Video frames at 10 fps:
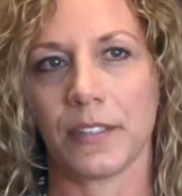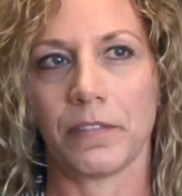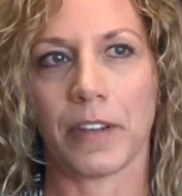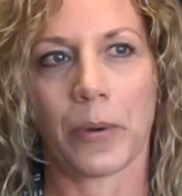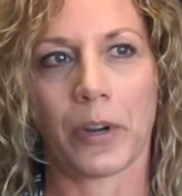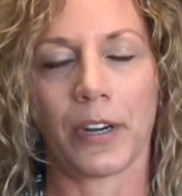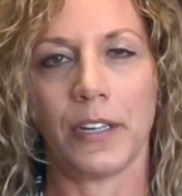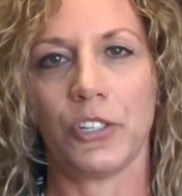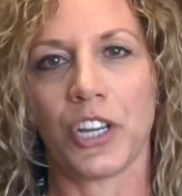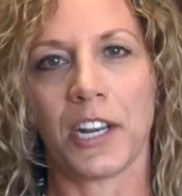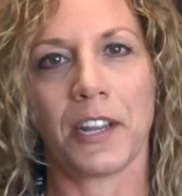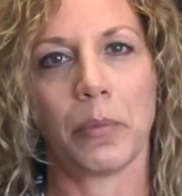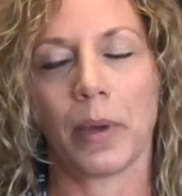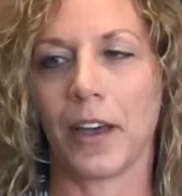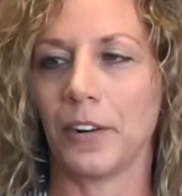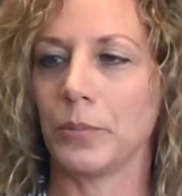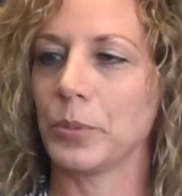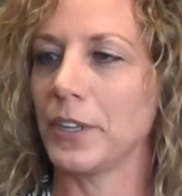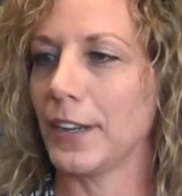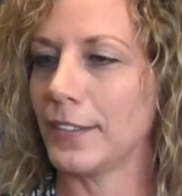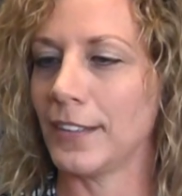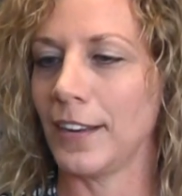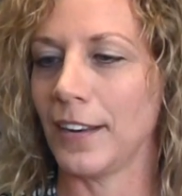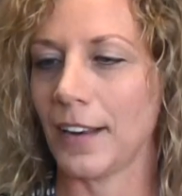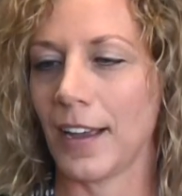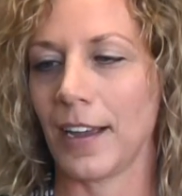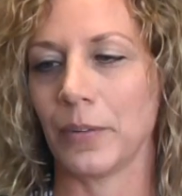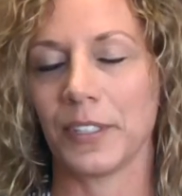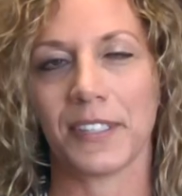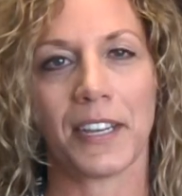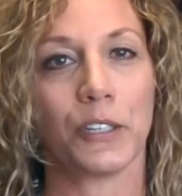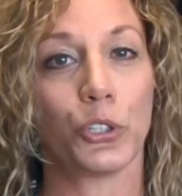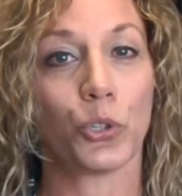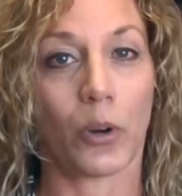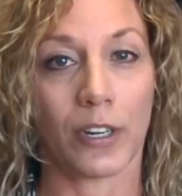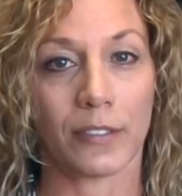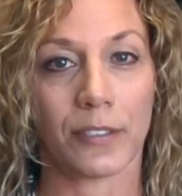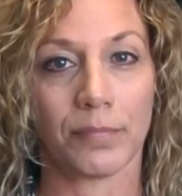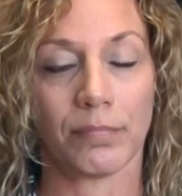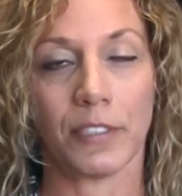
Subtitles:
if I were a genie in a bottle predicting, I would say in short,